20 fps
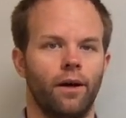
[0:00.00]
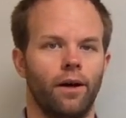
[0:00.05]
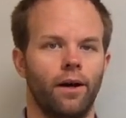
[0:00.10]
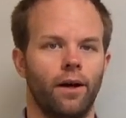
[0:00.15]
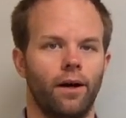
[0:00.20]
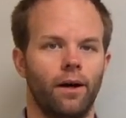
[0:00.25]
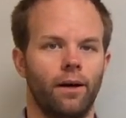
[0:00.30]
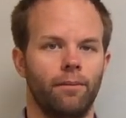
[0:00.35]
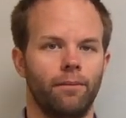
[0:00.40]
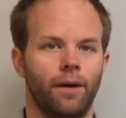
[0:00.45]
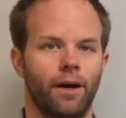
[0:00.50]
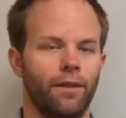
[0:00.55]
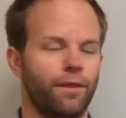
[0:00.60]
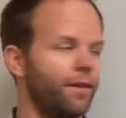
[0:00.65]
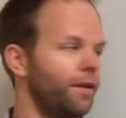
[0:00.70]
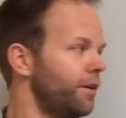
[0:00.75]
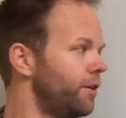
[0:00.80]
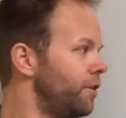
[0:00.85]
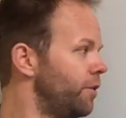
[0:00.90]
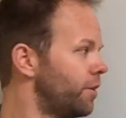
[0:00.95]
I
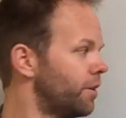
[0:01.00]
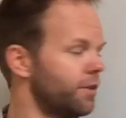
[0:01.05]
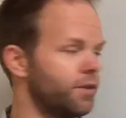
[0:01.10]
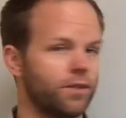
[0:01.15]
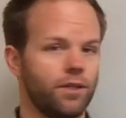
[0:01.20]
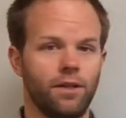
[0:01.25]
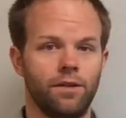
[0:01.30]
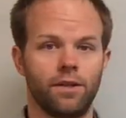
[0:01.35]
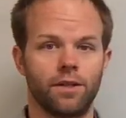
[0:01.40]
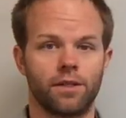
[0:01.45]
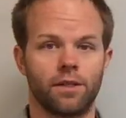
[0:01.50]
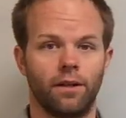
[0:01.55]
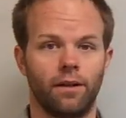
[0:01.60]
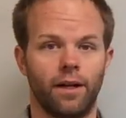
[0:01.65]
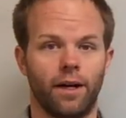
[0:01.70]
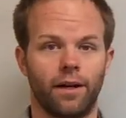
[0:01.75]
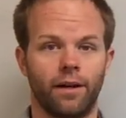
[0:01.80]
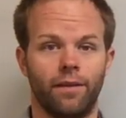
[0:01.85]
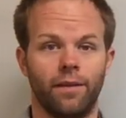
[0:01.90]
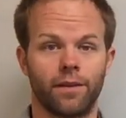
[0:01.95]
think you could see this a
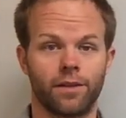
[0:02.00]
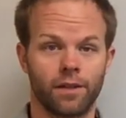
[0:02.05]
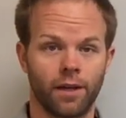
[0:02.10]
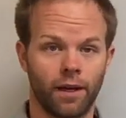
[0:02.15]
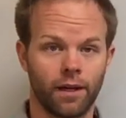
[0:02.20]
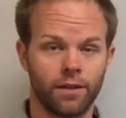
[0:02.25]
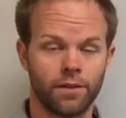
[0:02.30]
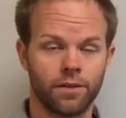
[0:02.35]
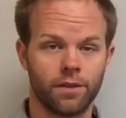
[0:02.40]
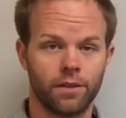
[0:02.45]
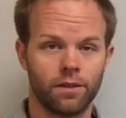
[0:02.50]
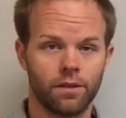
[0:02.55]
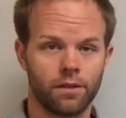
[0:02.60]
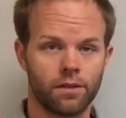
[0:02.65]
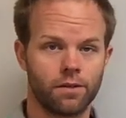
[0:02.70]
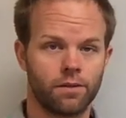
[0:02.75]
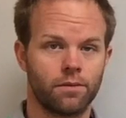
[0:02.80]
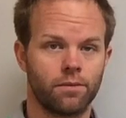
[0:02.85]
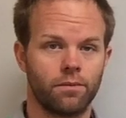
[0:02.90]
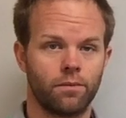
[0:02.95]
lot in the
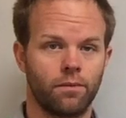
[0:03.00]
sciences.